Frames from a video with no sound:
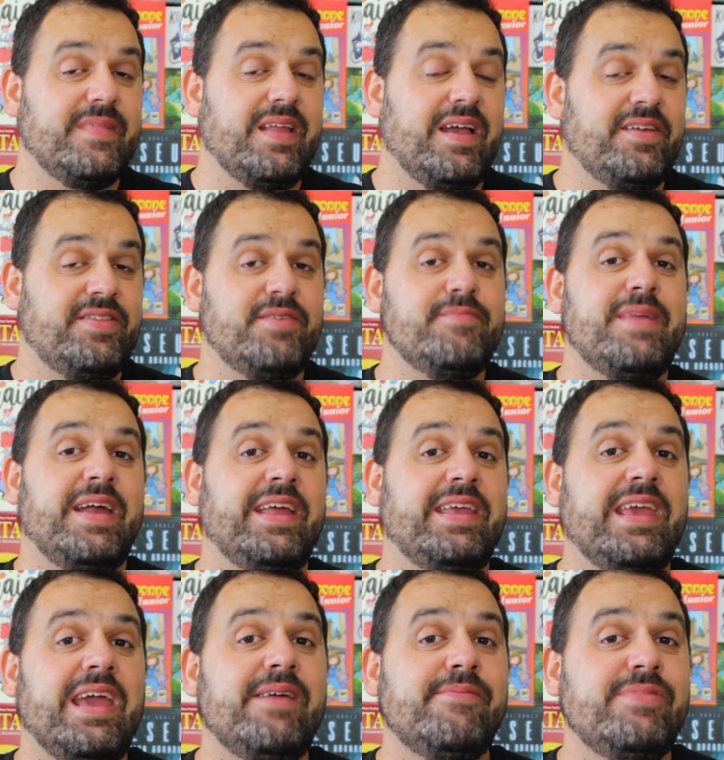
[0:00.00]
a
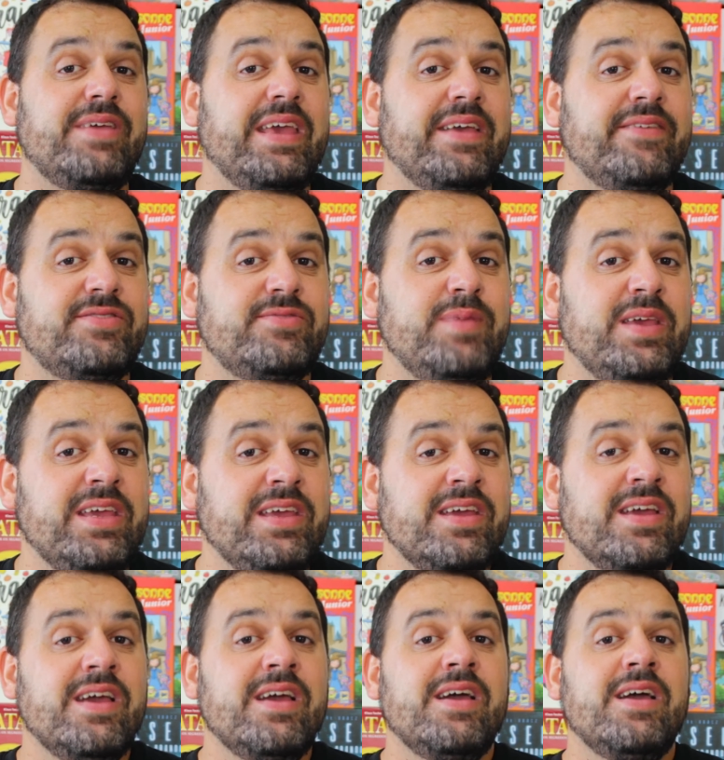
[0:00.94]
thematic game gives
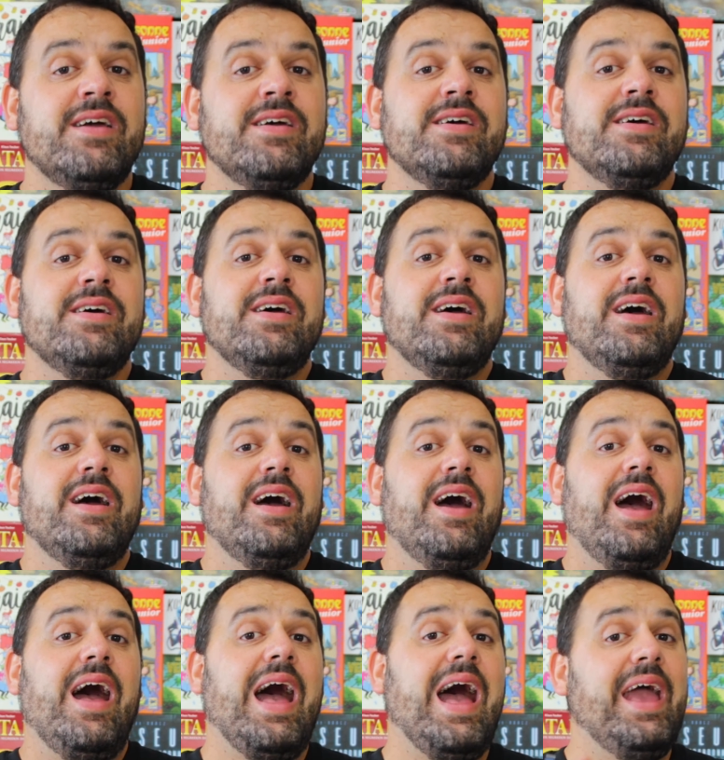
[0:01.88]
me?
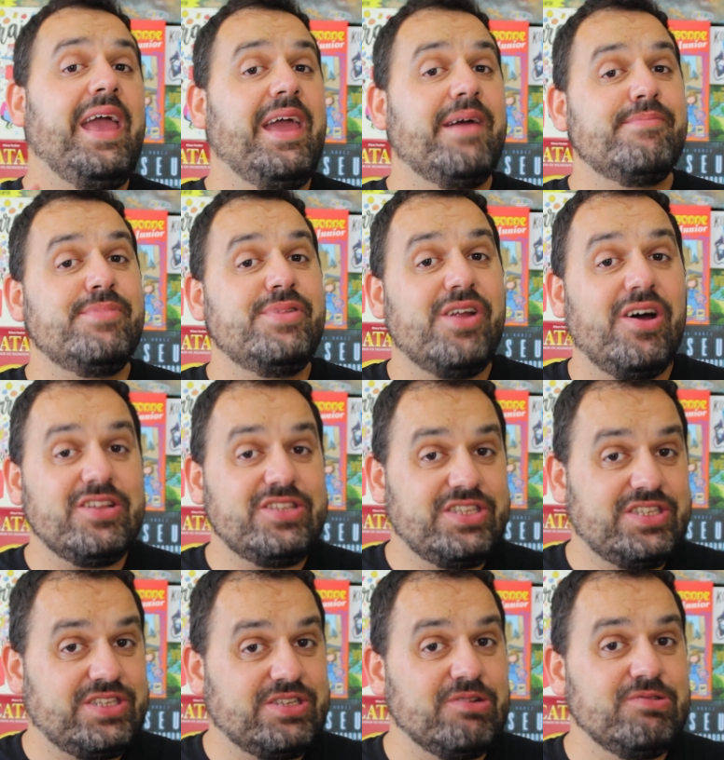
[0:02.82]
I am
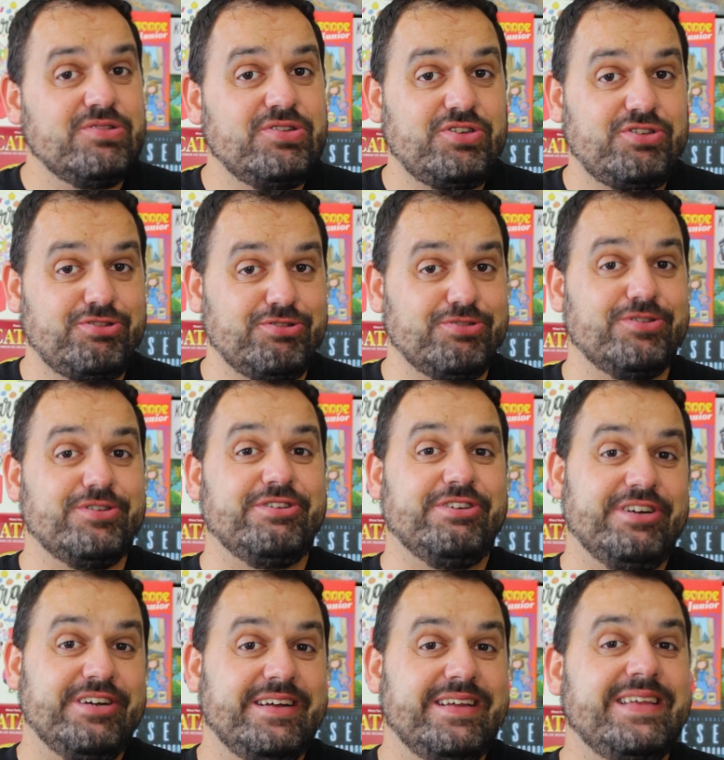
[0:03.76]
not so
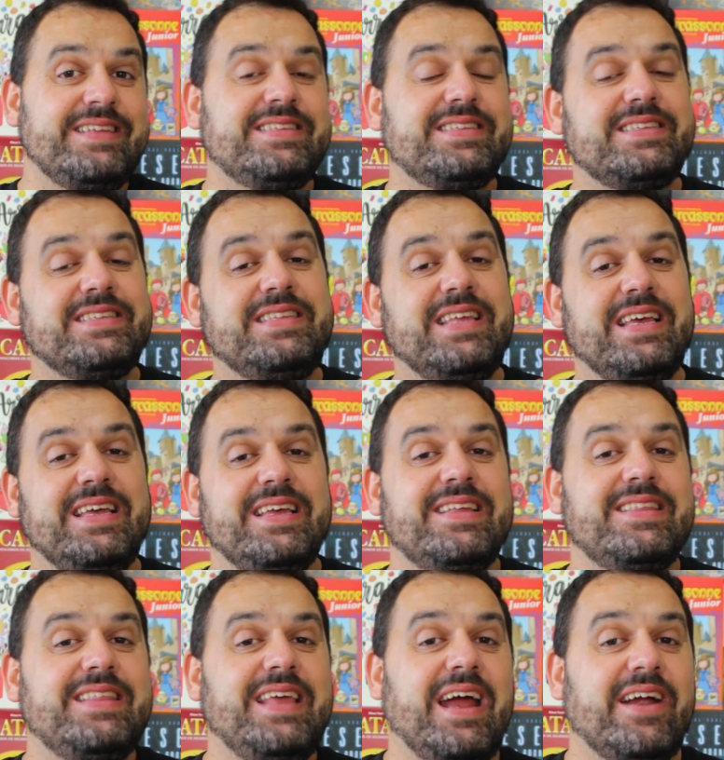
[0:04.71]
sure.
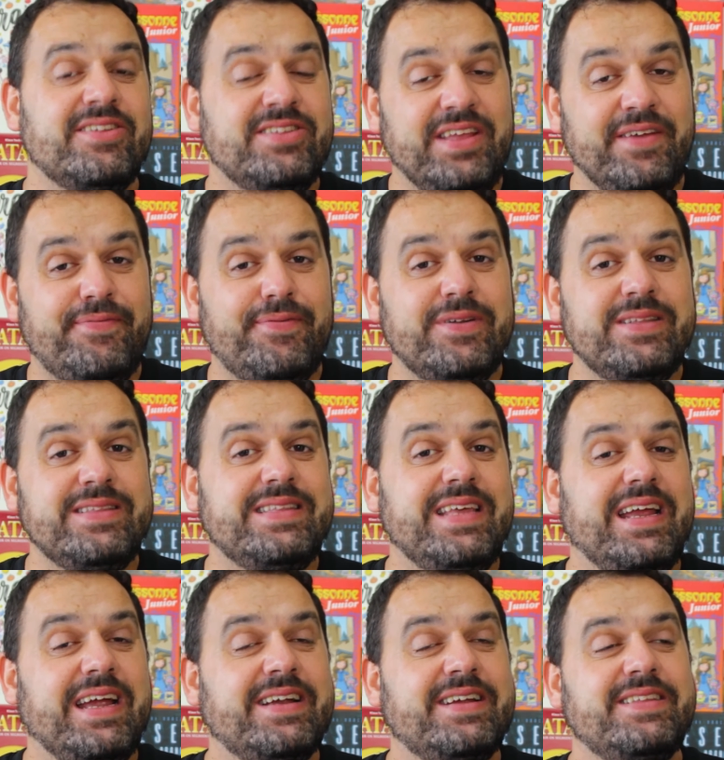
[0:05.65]
They are different.
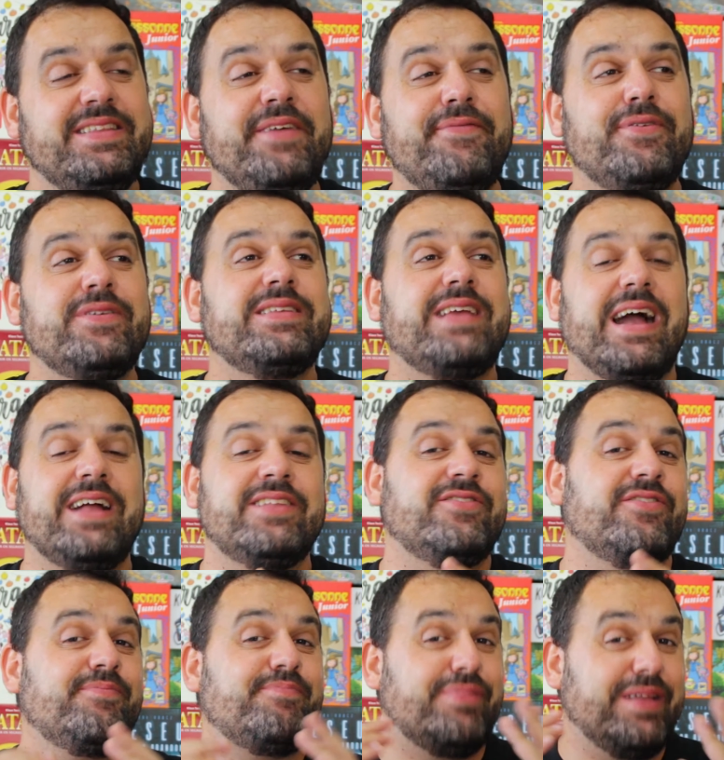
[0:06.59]
They are different
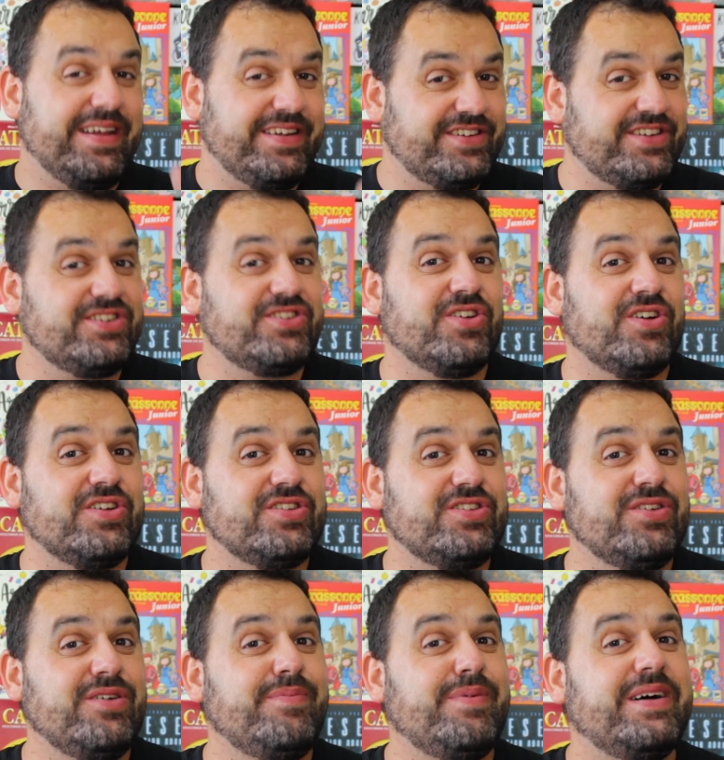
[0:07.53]
kinds of pleasures
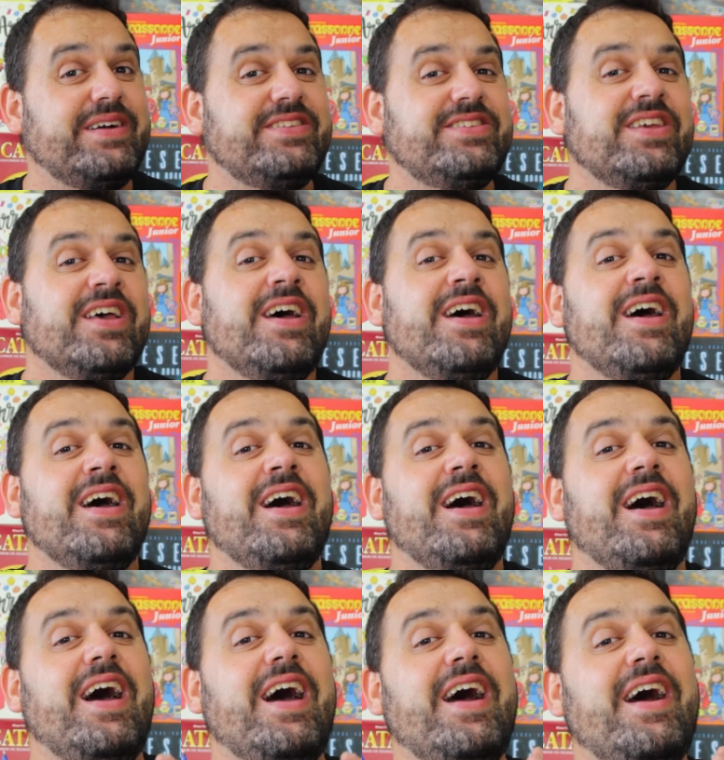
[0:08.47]
also, but
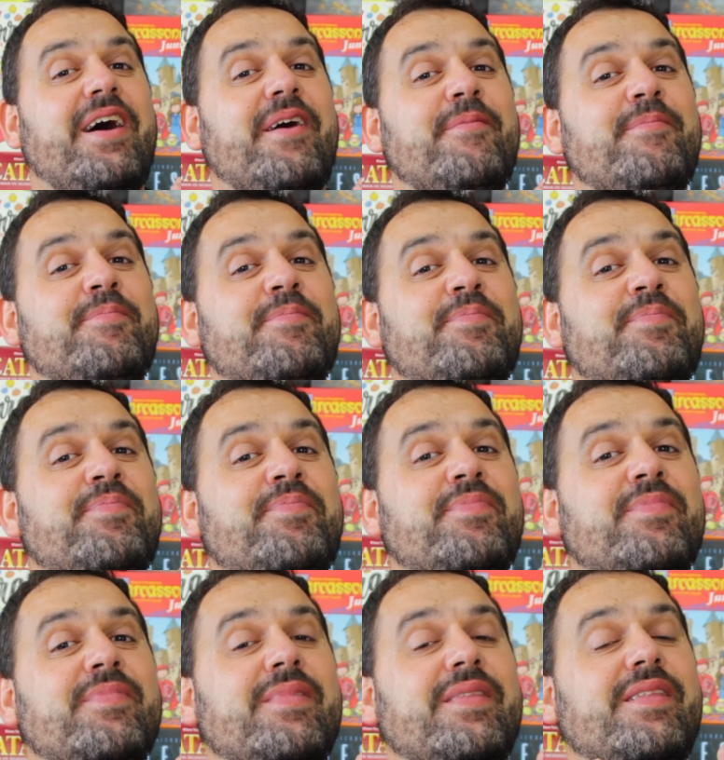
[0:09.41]

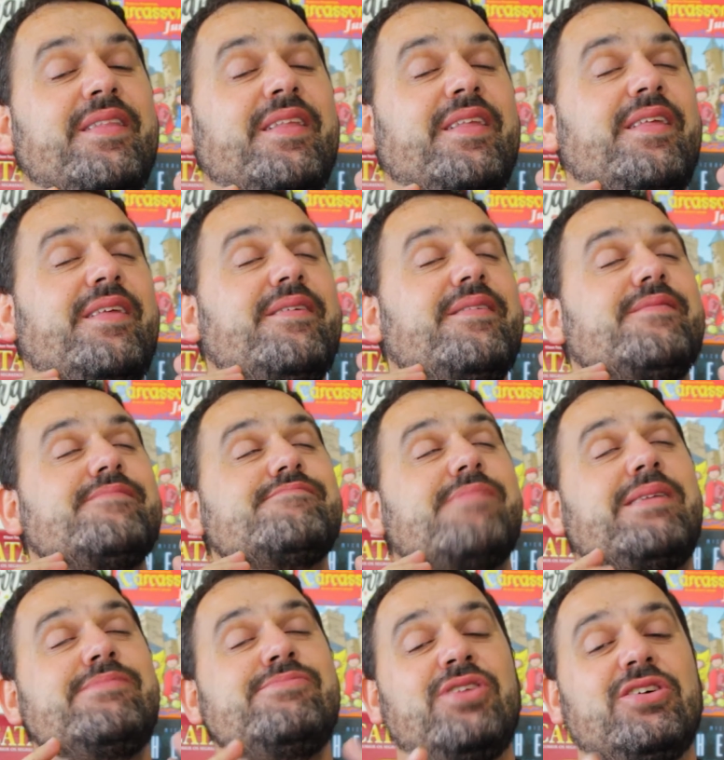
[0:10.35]
I'm
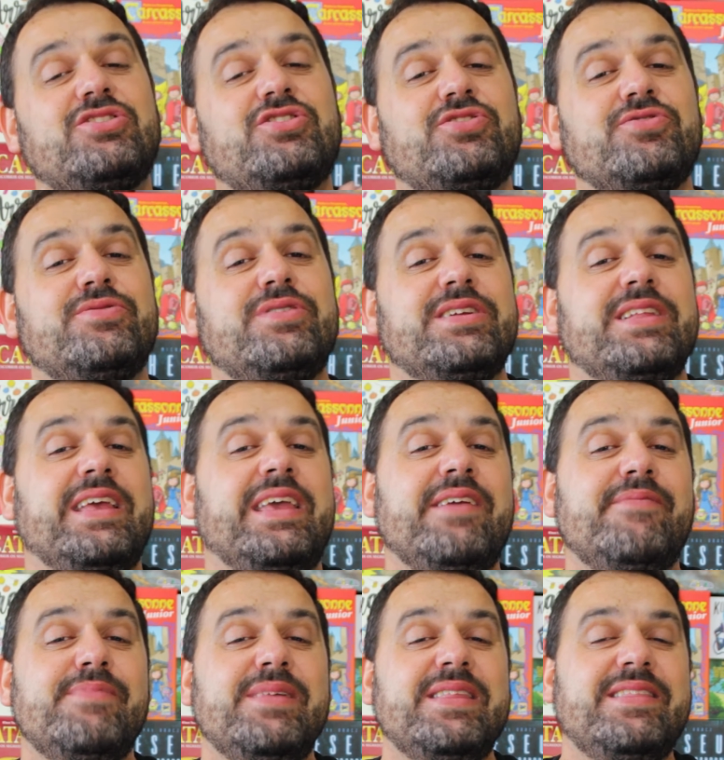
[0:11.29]
not sure they
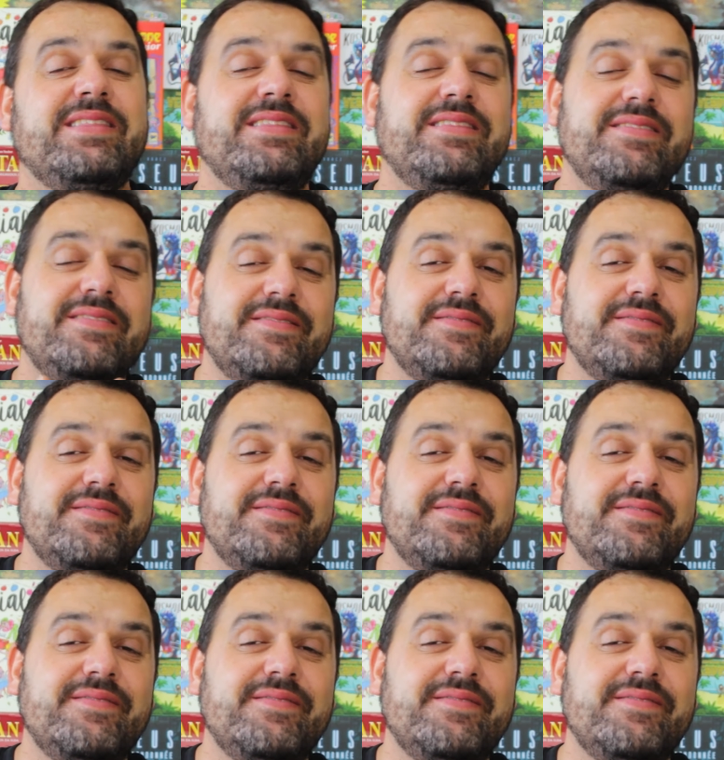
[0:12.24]
give me